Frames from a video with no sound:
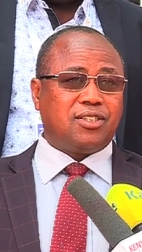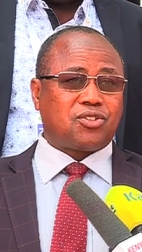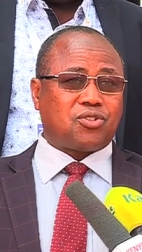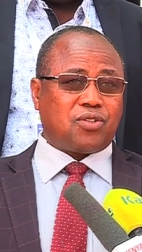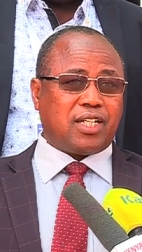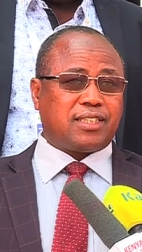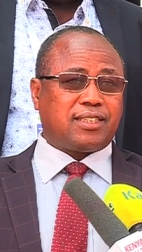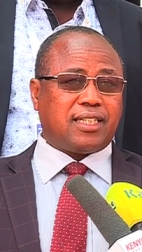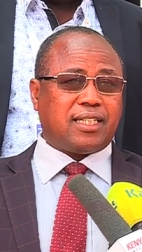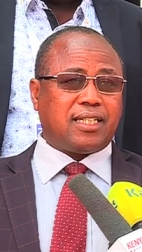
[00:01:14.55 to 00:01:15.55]
so
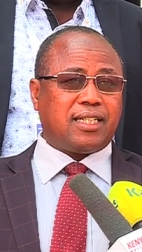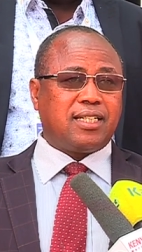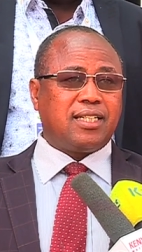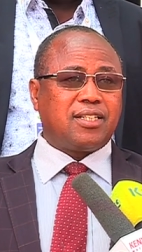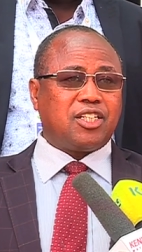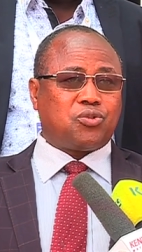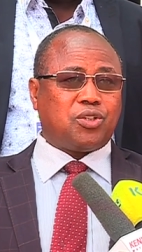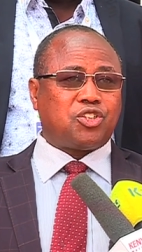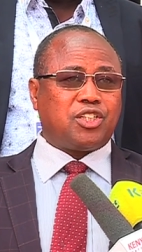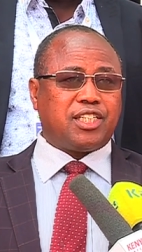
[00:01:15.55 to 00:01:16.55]
that uh, the
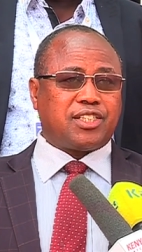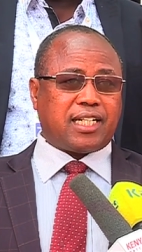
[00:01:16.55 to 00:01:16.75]
situation is